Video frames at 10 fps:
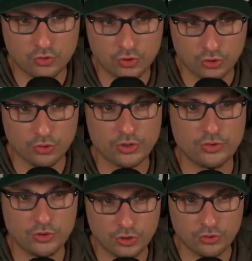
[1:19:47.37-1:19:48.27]
do,
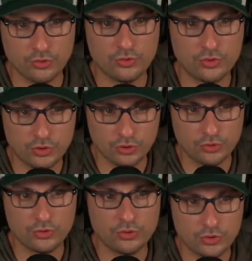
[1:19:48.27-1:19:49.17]

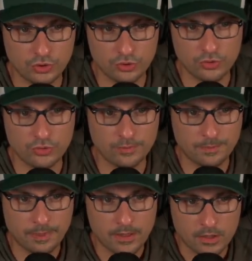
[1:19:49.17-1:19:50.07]
do, do,
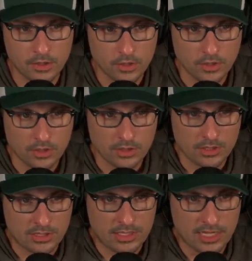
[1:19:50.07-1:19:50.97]

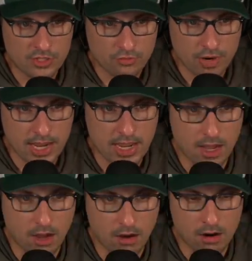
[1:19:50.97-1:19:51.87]
Desiree
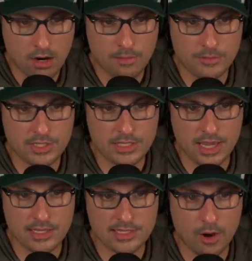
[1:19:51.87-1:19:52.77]
Armed
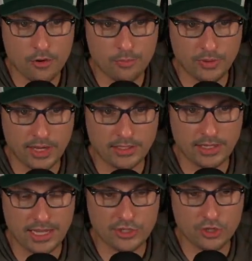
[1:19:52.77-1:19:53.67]
says, How are you planning
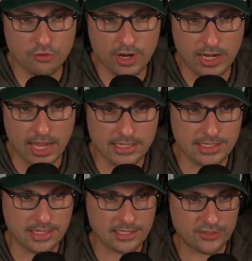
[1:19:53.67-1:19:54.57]
to integrate
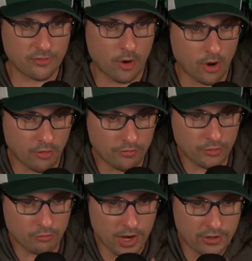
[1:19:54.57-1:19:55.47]
ideas from all of
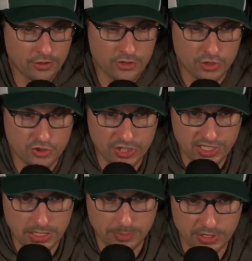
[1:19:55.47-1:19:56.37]
the writers on
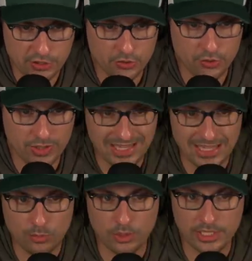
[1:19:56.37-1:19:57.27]

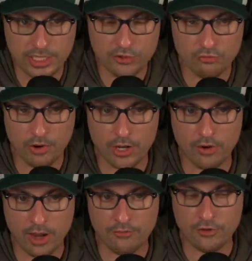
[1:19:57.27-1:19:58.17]
GCP2E? Will each
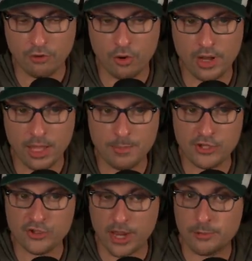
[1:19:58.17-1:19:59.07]
writer have their own
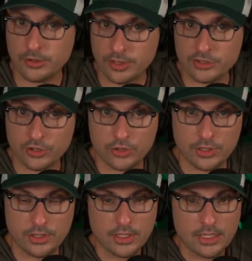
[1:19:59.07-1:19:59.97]
AP chapter? That's a
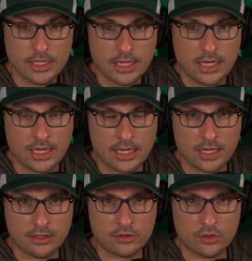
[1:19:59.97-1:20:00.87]
good
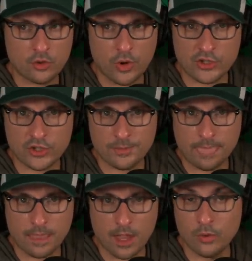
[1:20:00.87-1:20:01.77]
uh, good question.
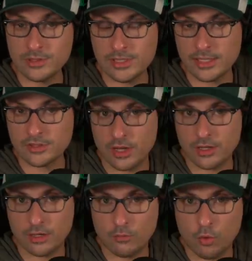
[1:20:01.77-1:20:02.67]
I will say not
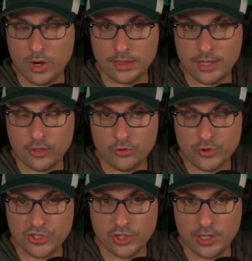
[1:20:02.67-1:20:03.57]
going to work like a
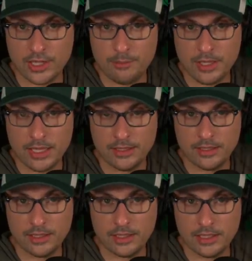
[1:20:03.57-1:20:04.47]
traditional AP.
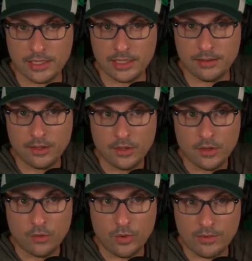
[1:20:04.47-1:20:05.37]
Uh,
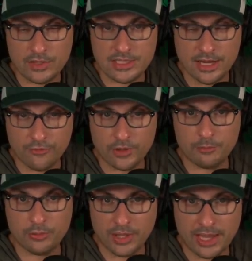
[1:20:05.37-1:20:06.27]
we have a
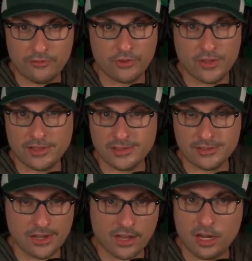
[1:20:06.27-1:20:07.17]
different plan for this.
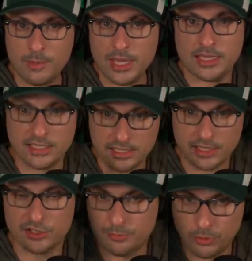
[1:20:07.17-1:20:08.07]
It's not going to be a
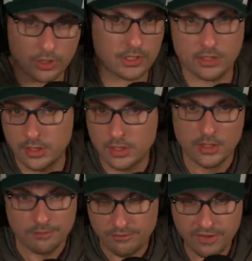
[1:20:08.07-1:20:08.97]
six book,
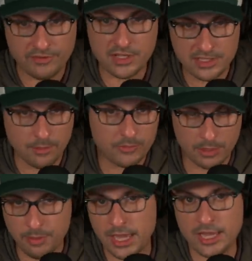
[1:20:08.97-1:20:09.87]
50
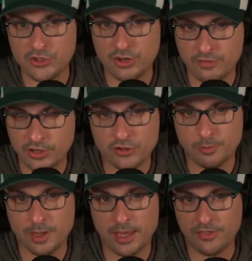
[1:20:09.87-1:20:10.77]
something page adventure
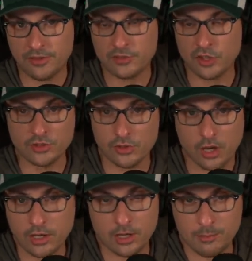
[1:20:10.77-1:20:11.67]
path. It's also
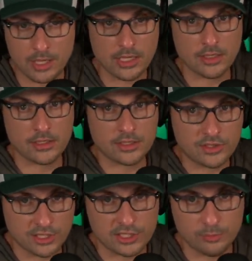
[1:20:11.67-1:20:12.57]
not going to be a, a,
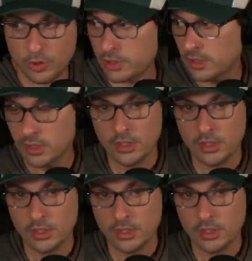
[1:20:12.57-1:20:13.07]
six book,